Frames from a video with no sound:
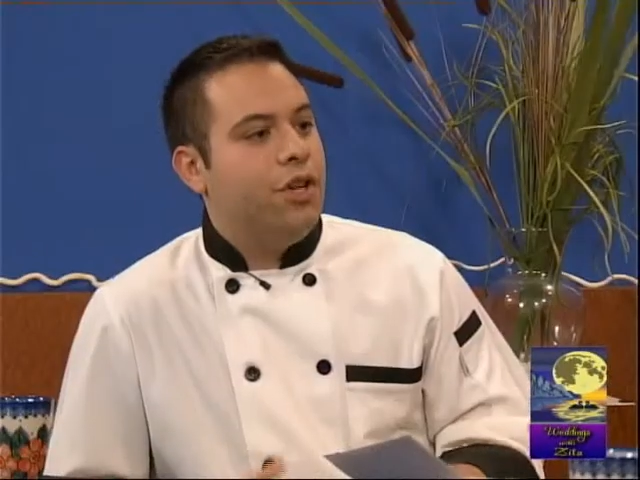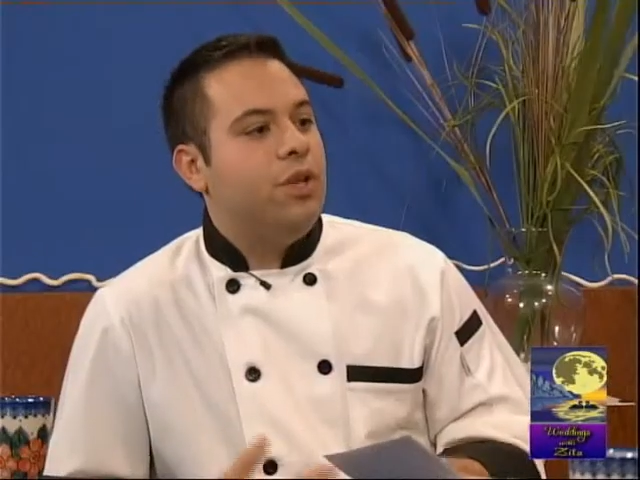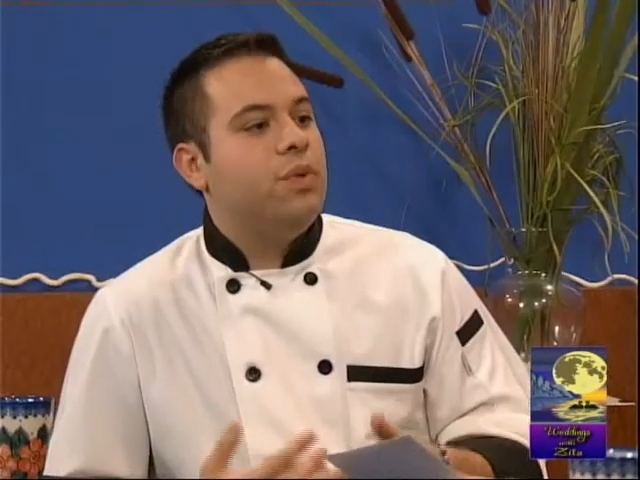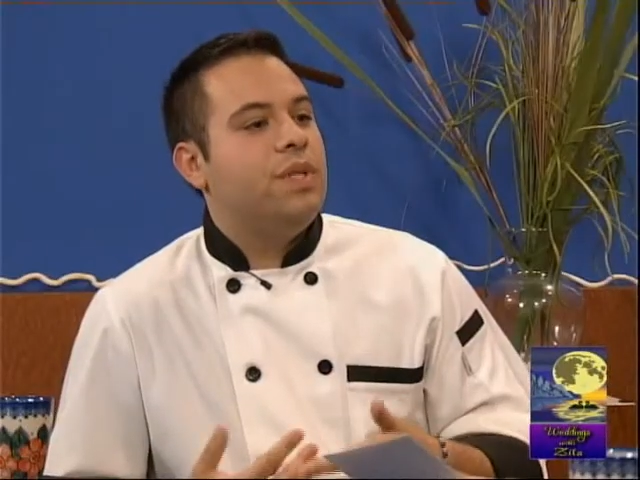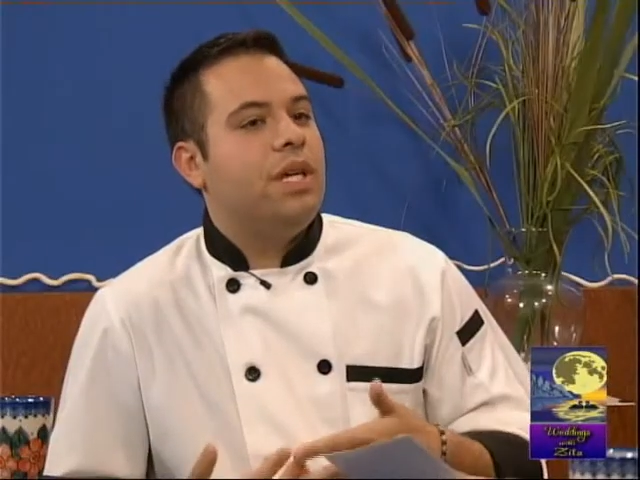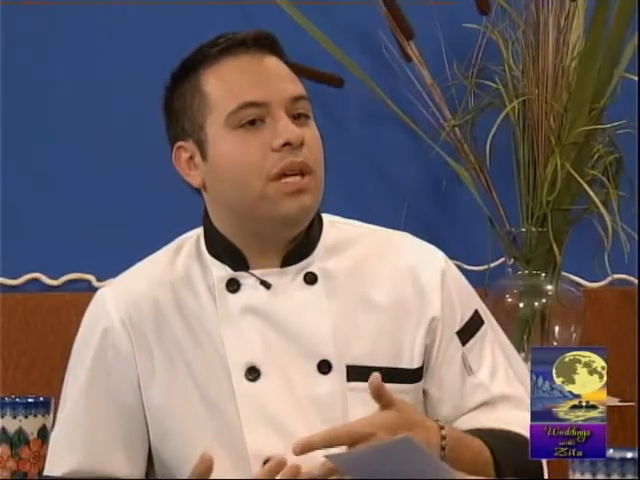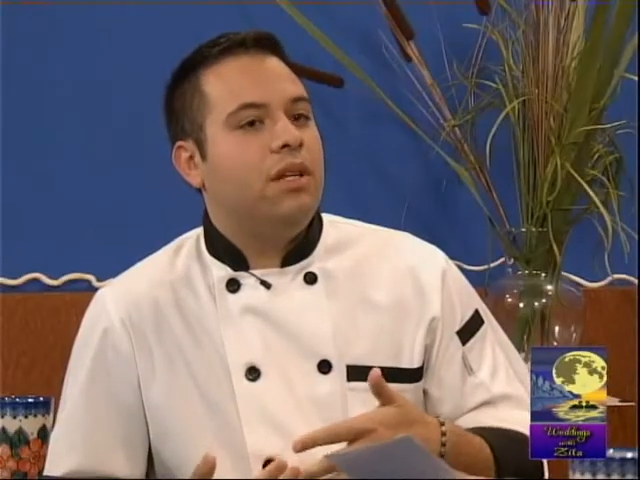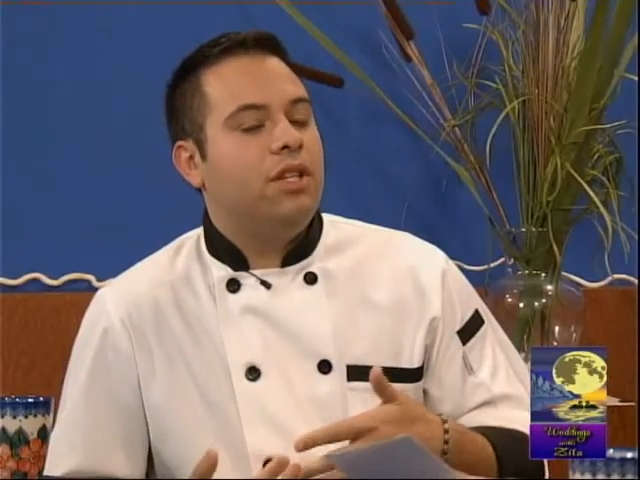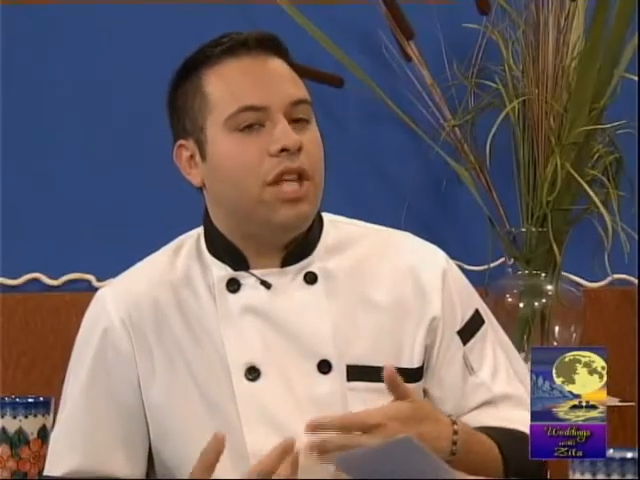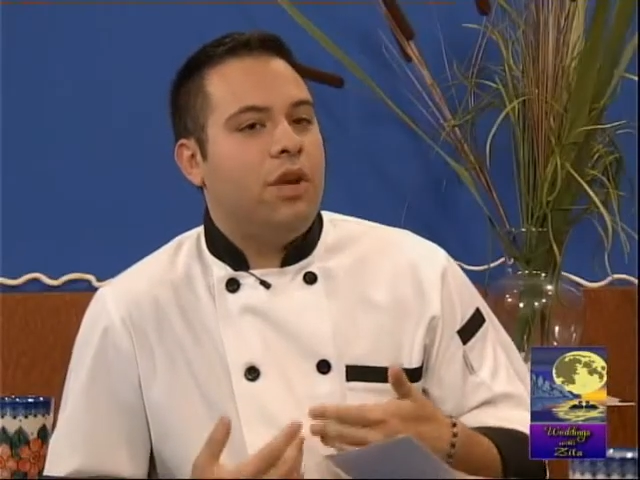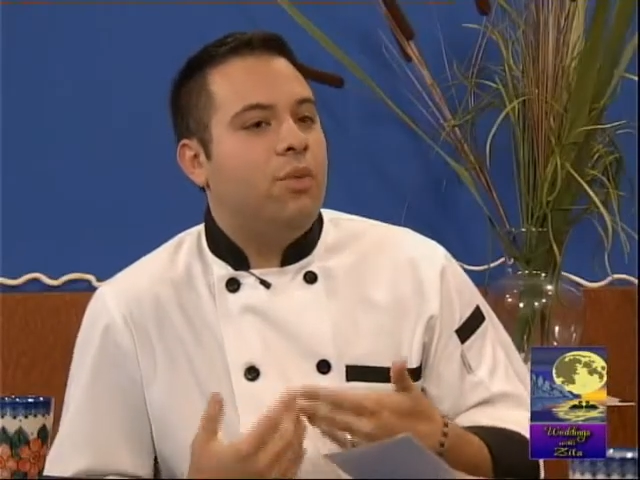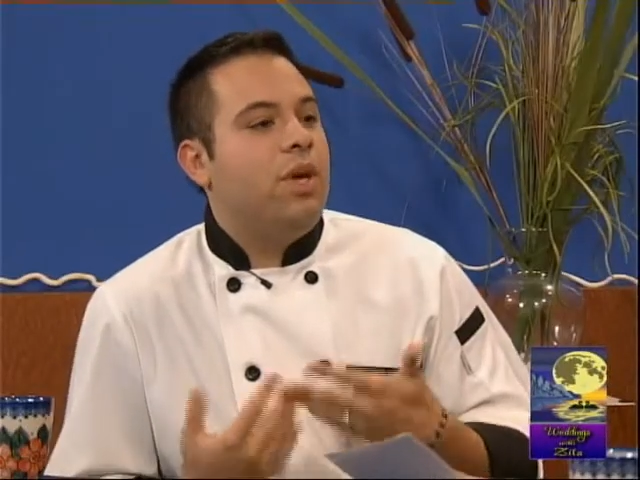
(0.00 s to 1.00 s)
if you're using,
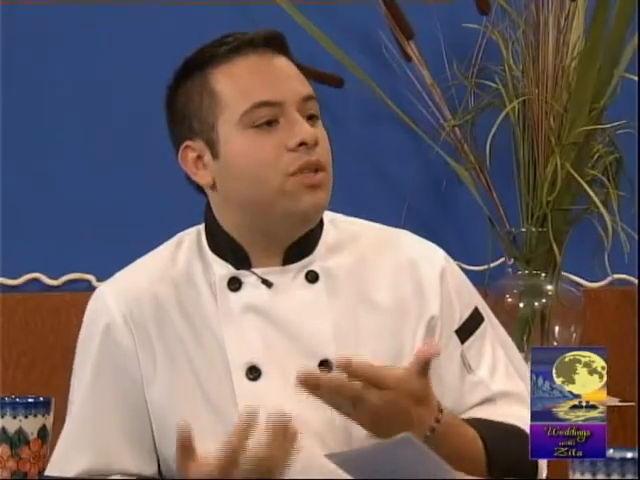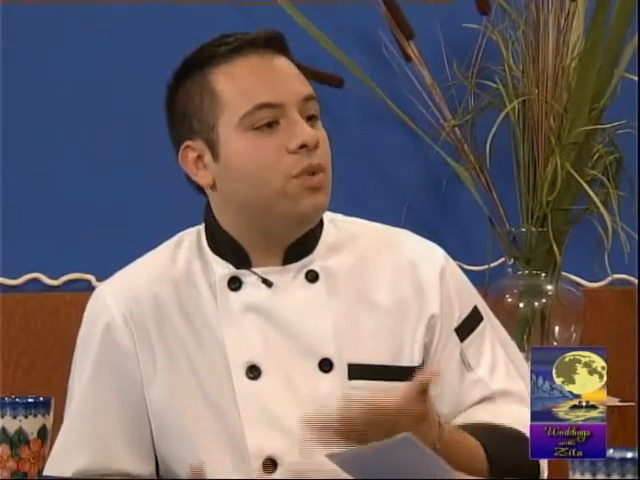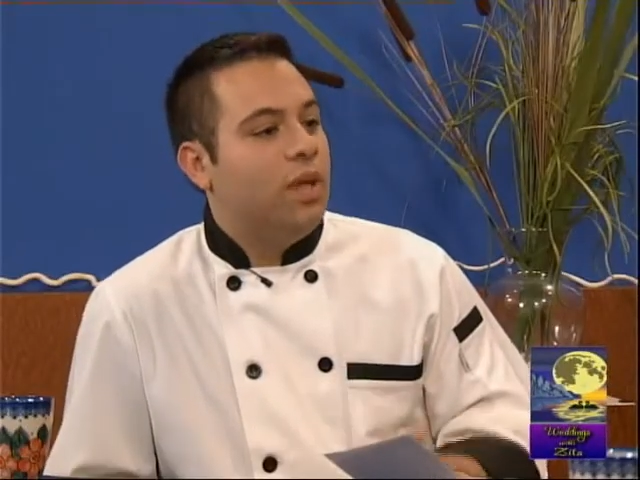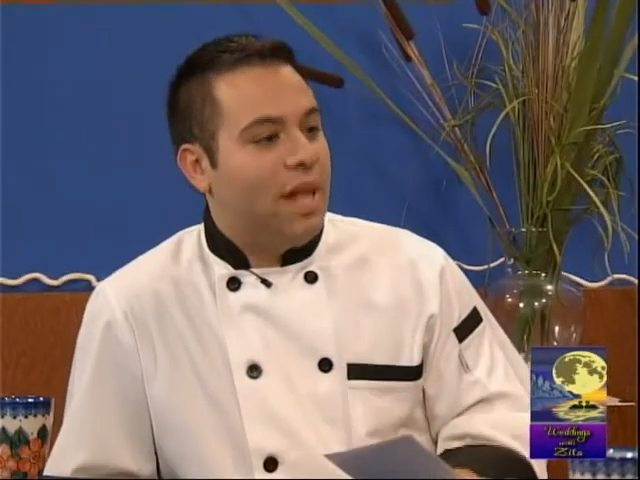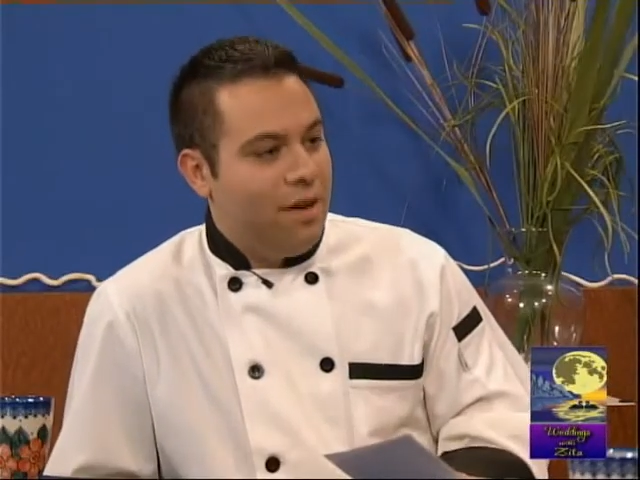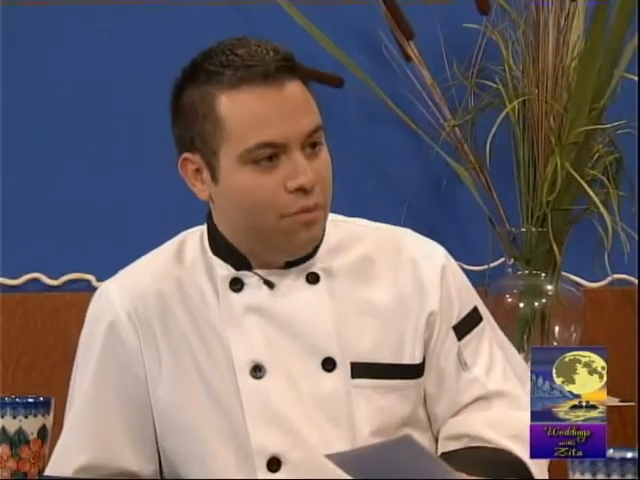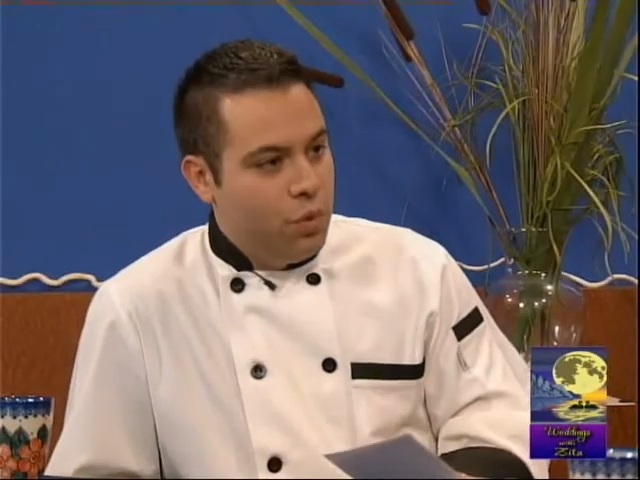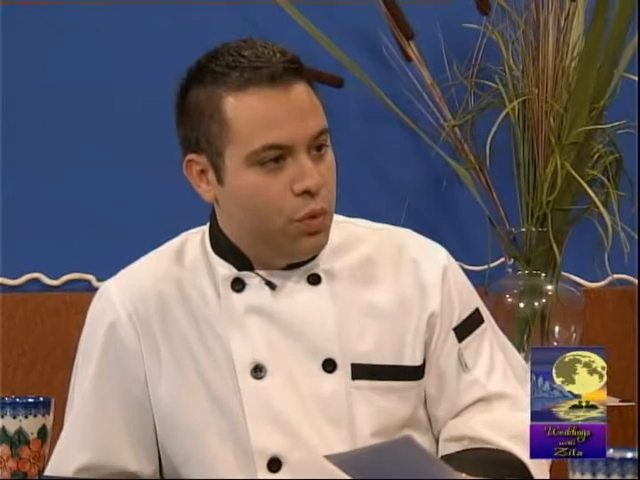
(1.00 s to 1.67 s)
like we do a lot of